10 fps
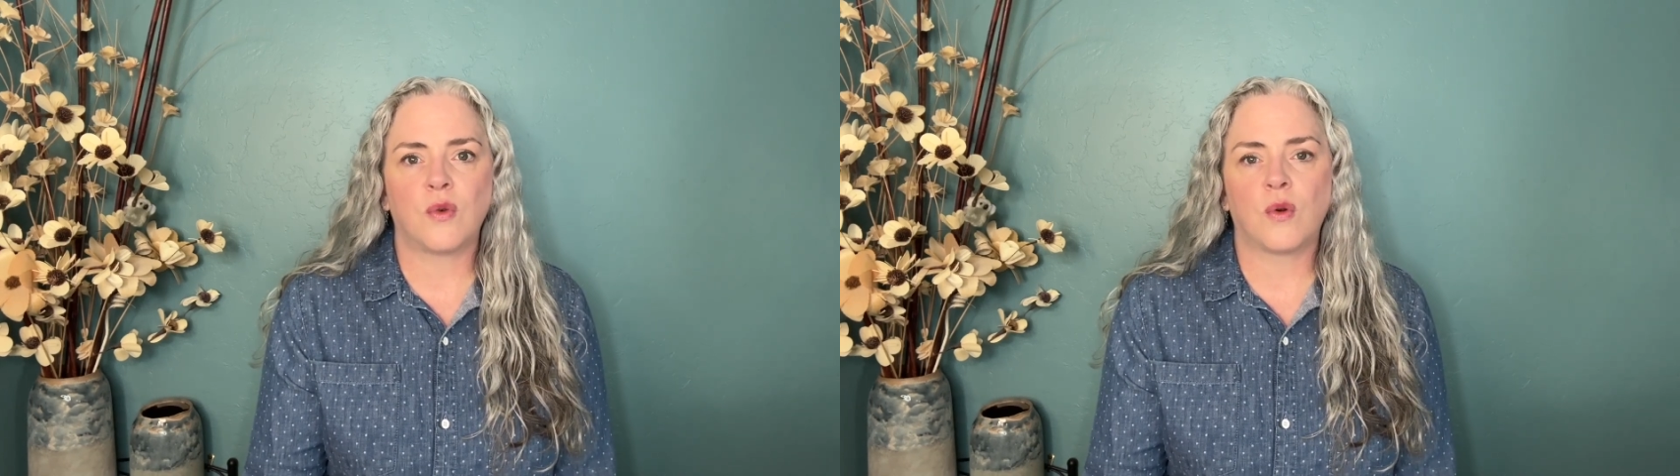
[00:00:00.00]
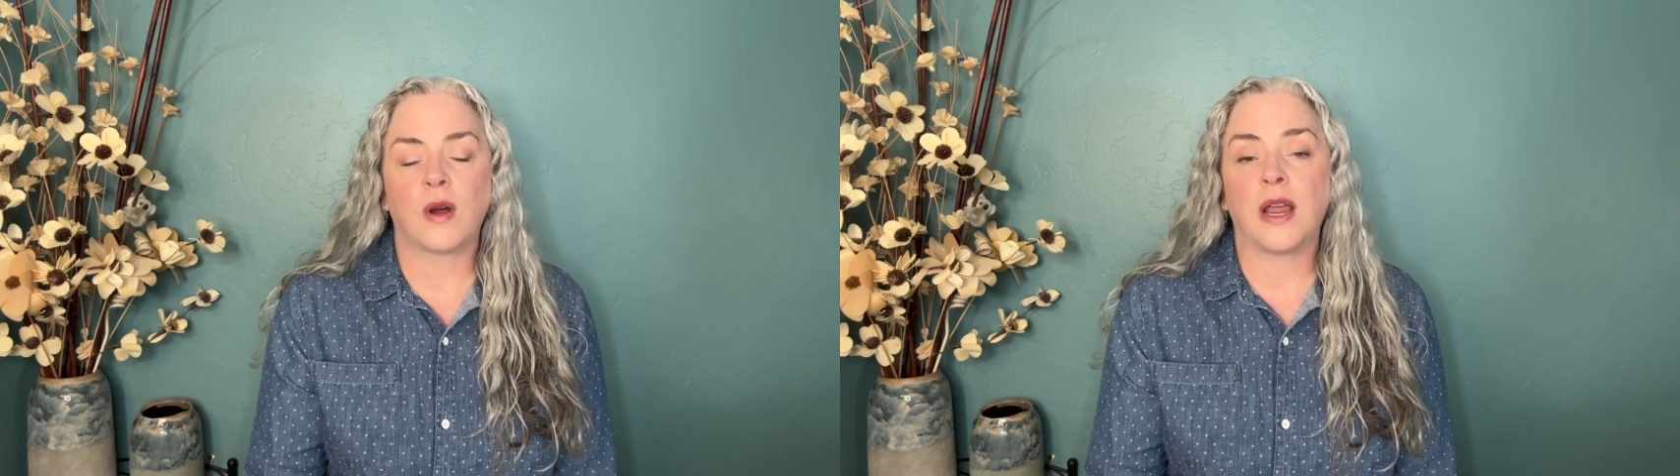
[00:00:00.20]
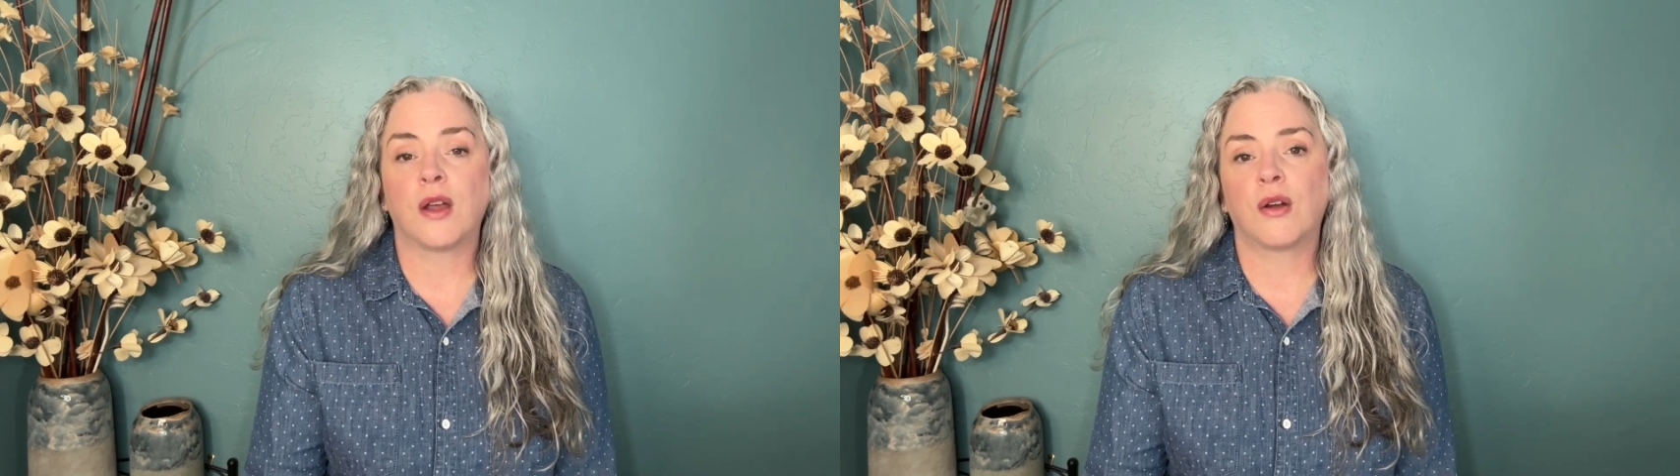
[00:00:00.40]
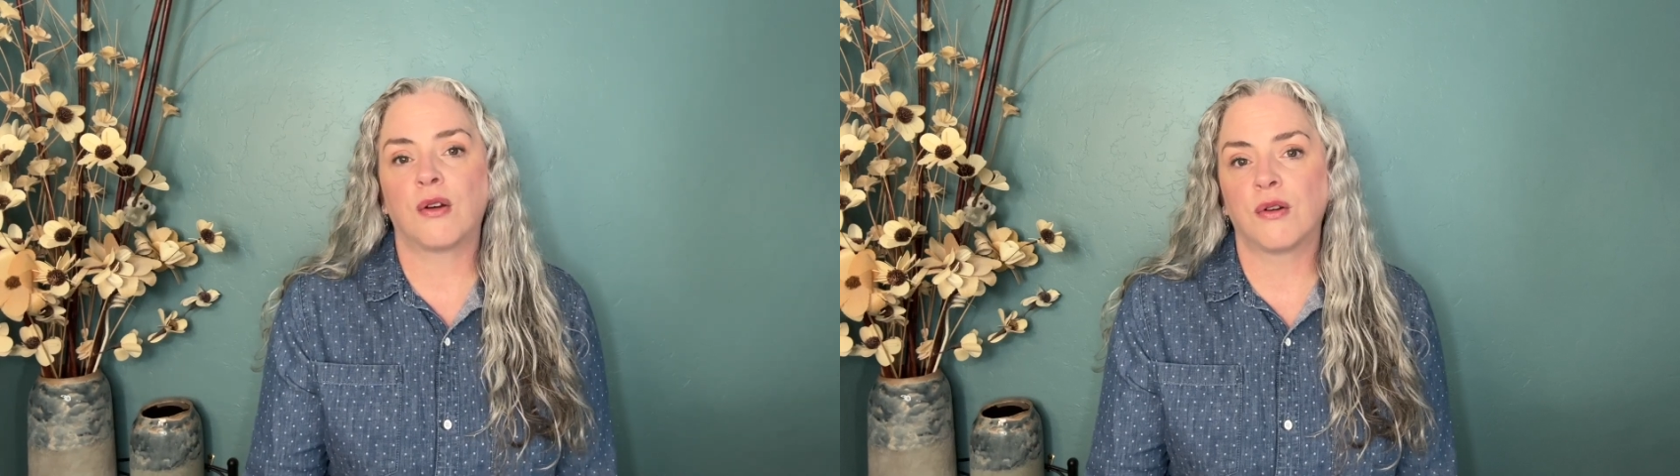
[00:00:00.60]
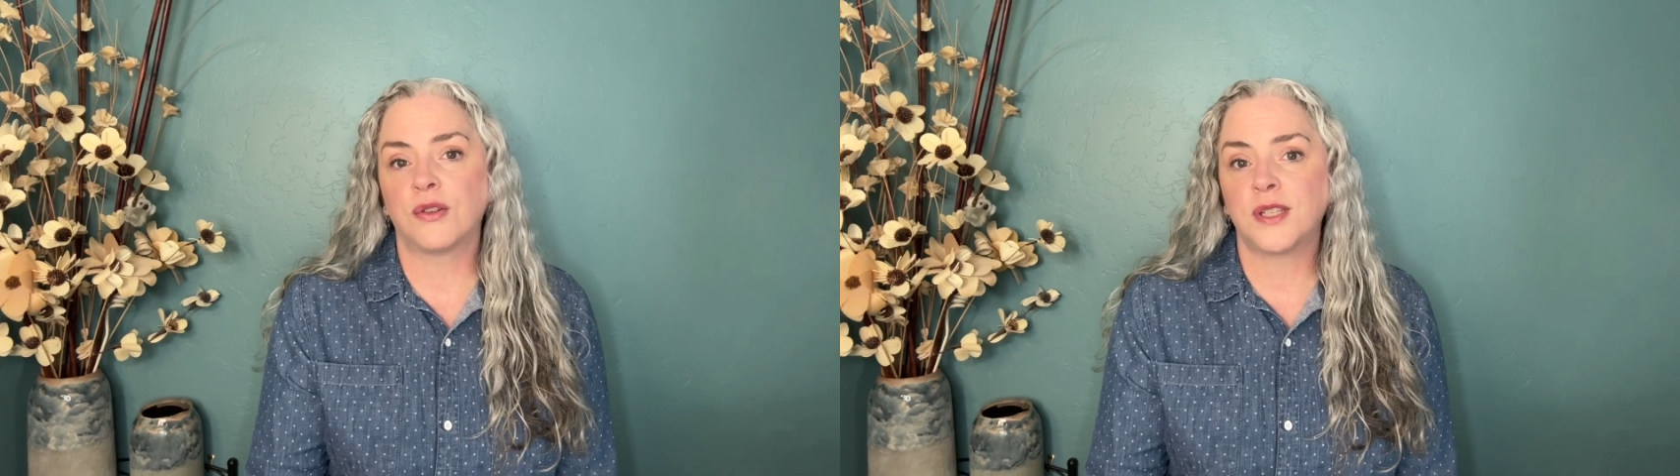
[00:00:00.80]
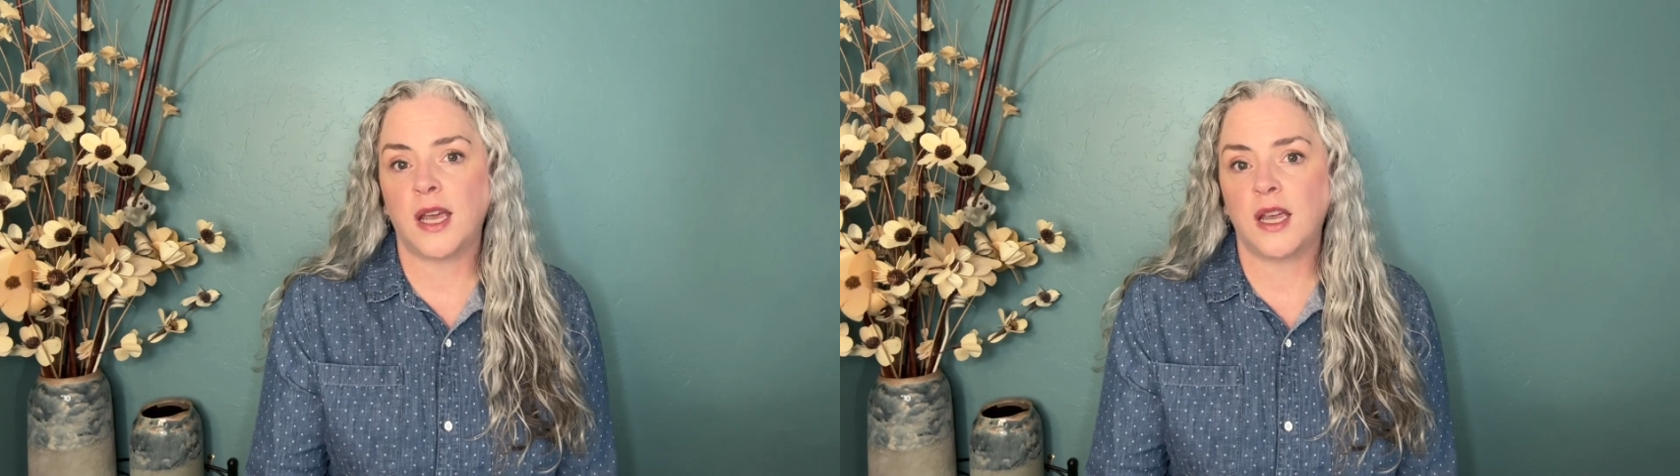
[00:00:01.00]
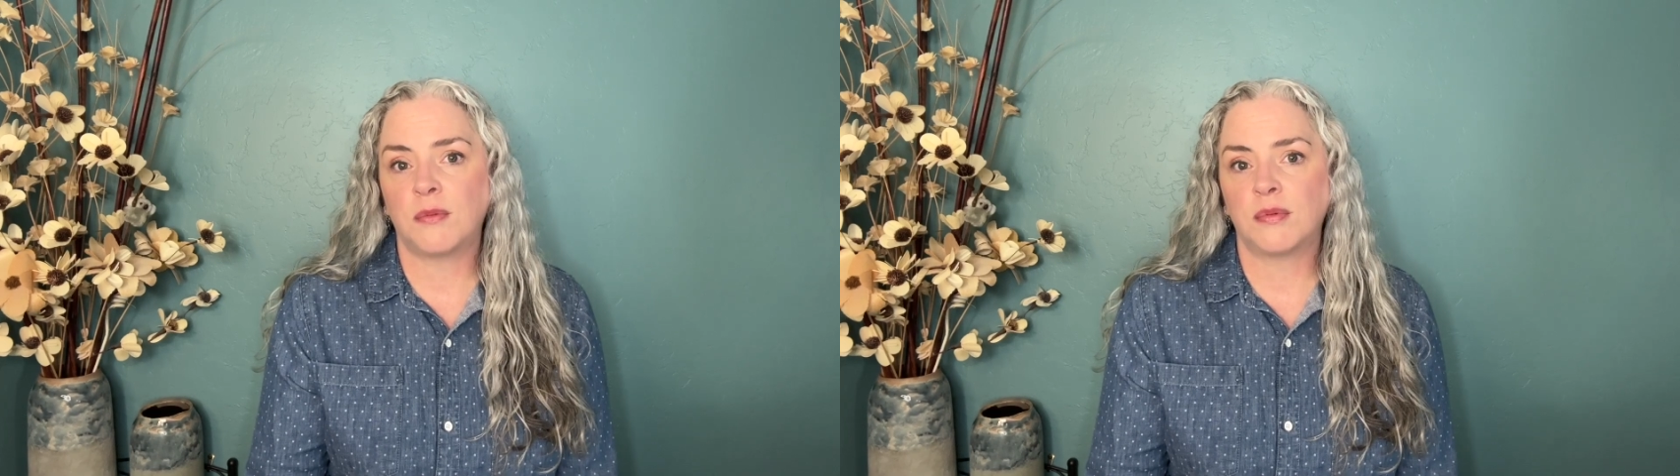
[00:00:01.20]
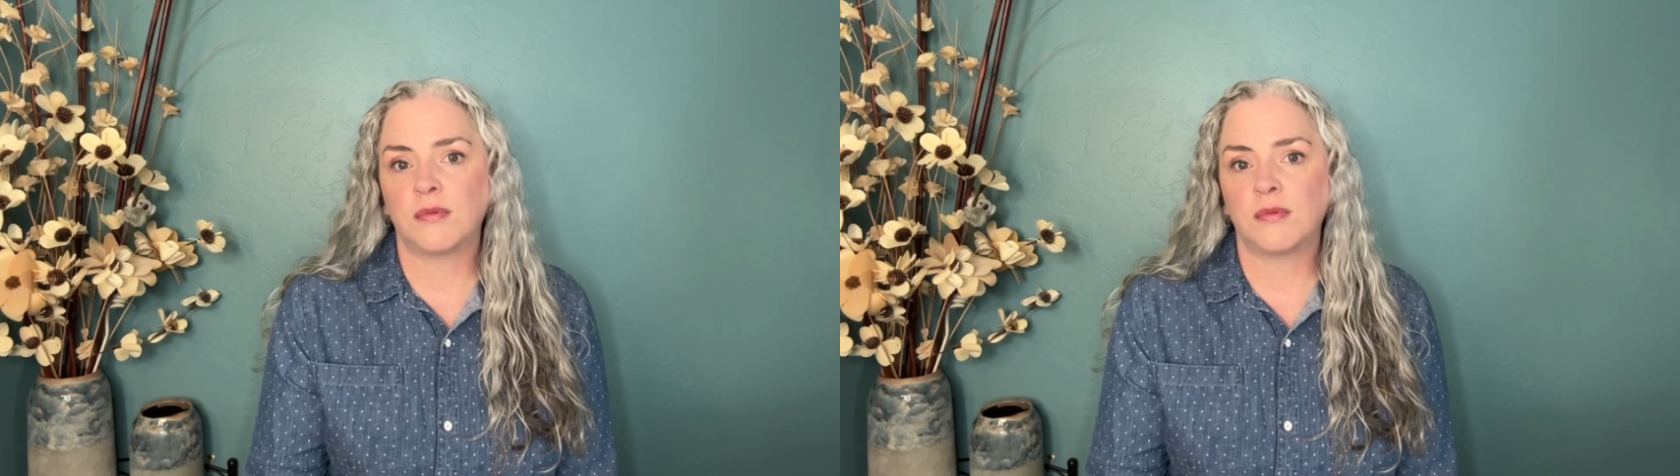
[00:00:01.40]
or a curl type.